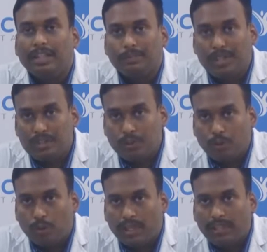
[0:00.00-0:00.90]
has been
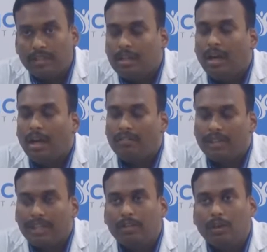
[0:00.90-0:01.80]
stolen are
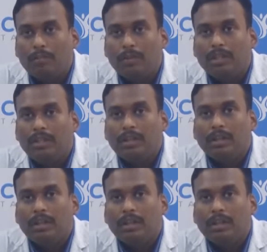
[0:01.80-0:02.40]
very common